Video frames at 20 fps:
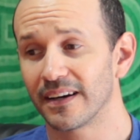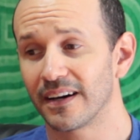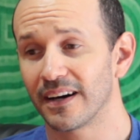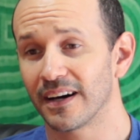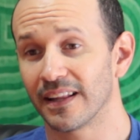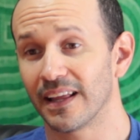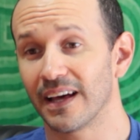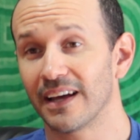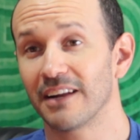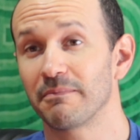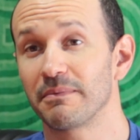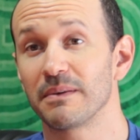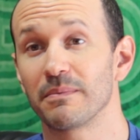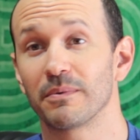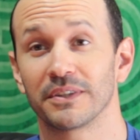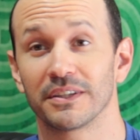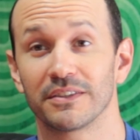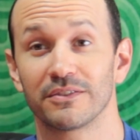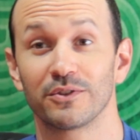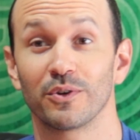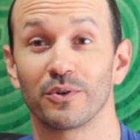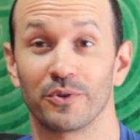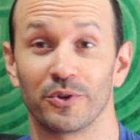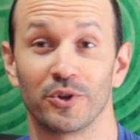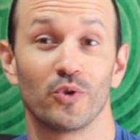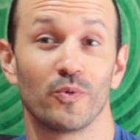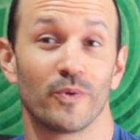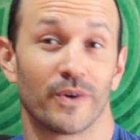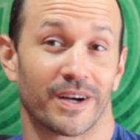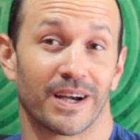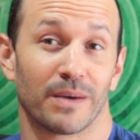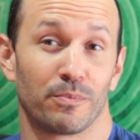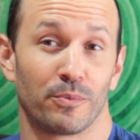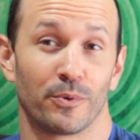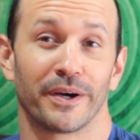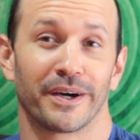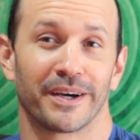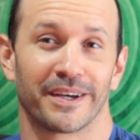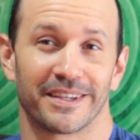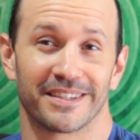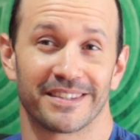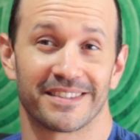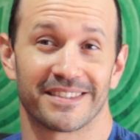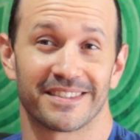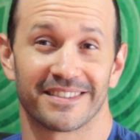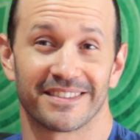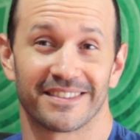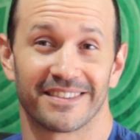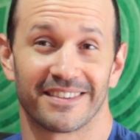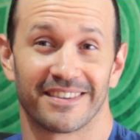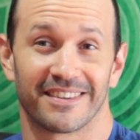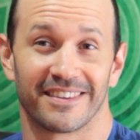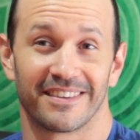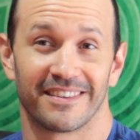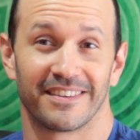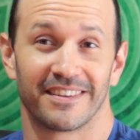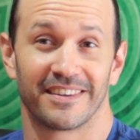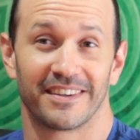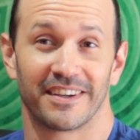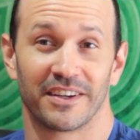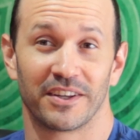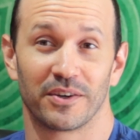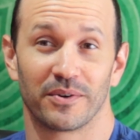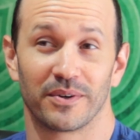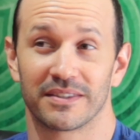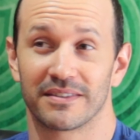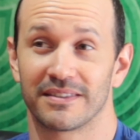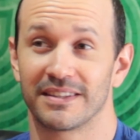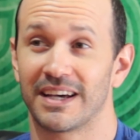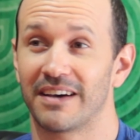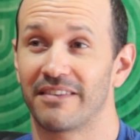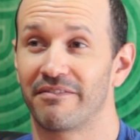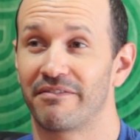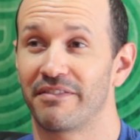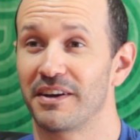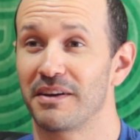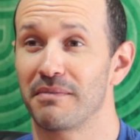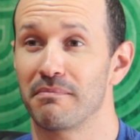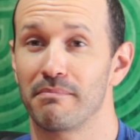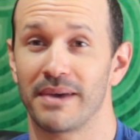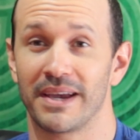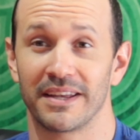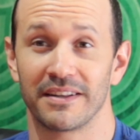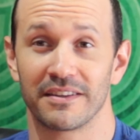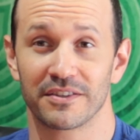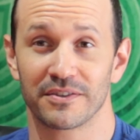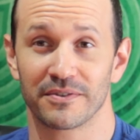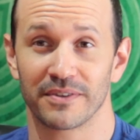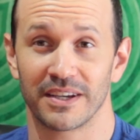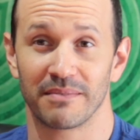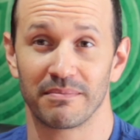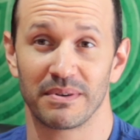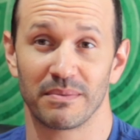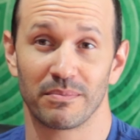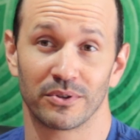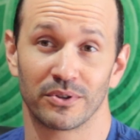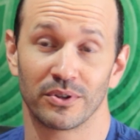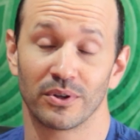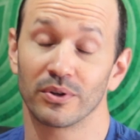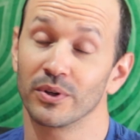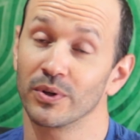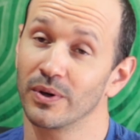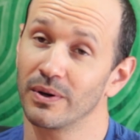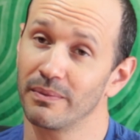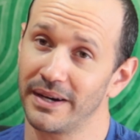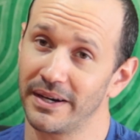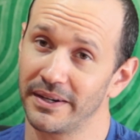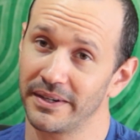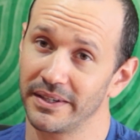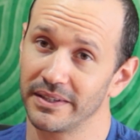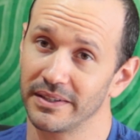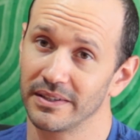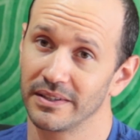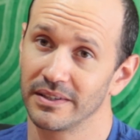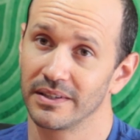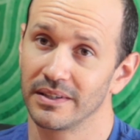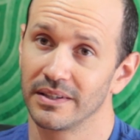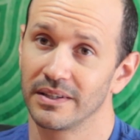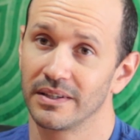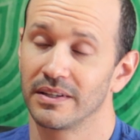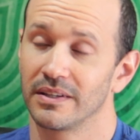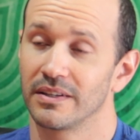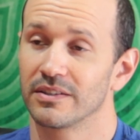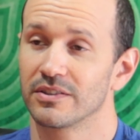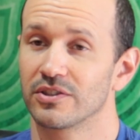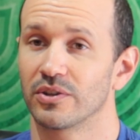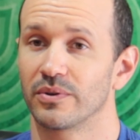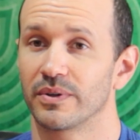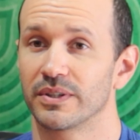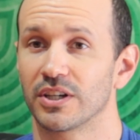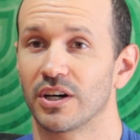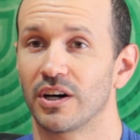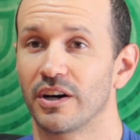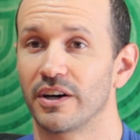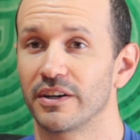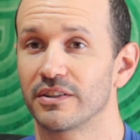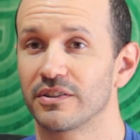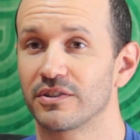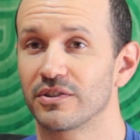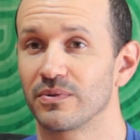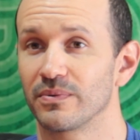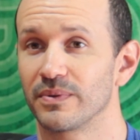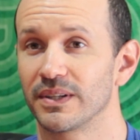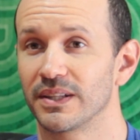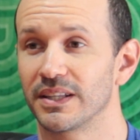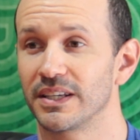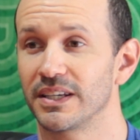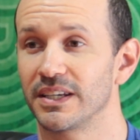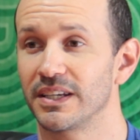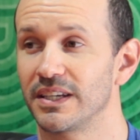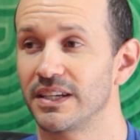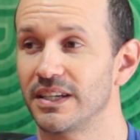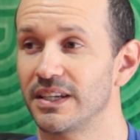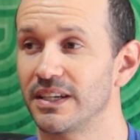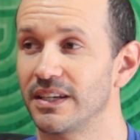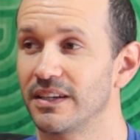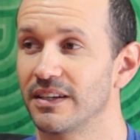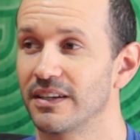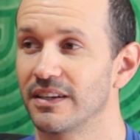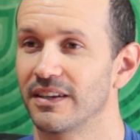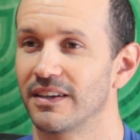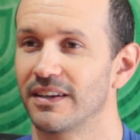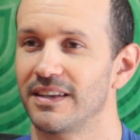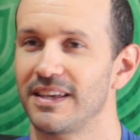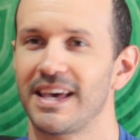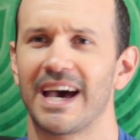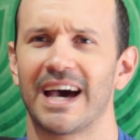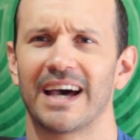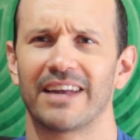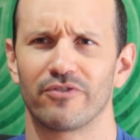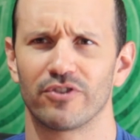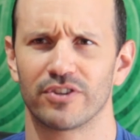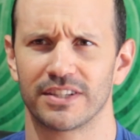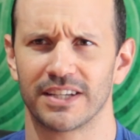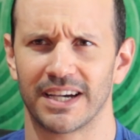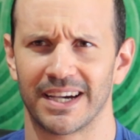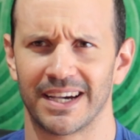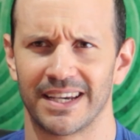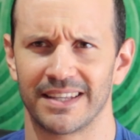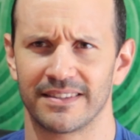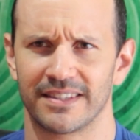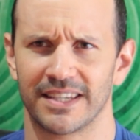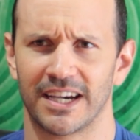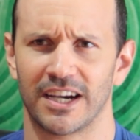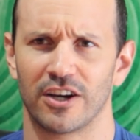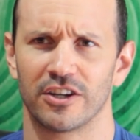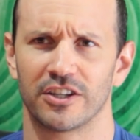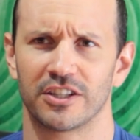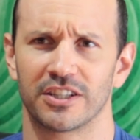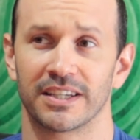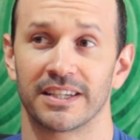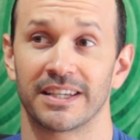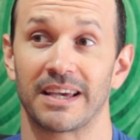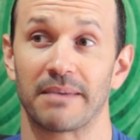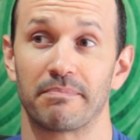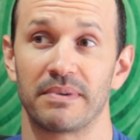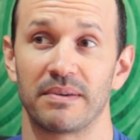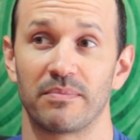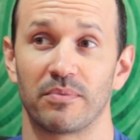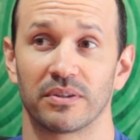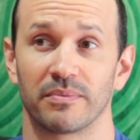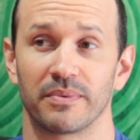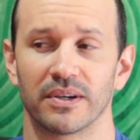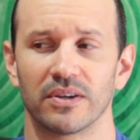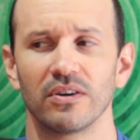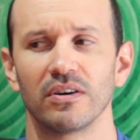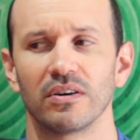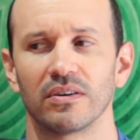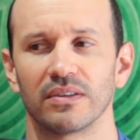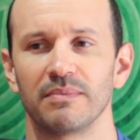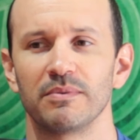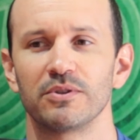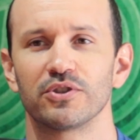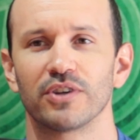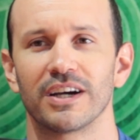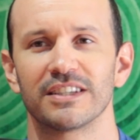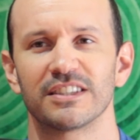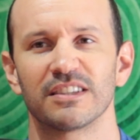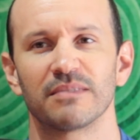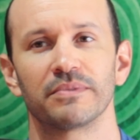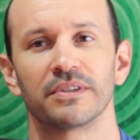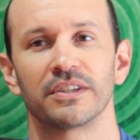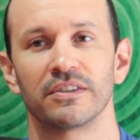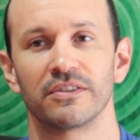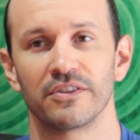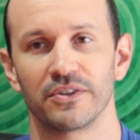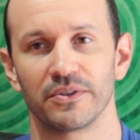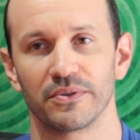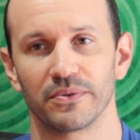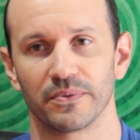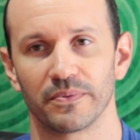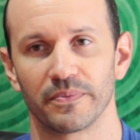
a lot of people just don't know what capoeira is. It's not very mainstream. People don't know about it. So it's hard to really advertise. It's hard to get people to be like, oh, let me try something new.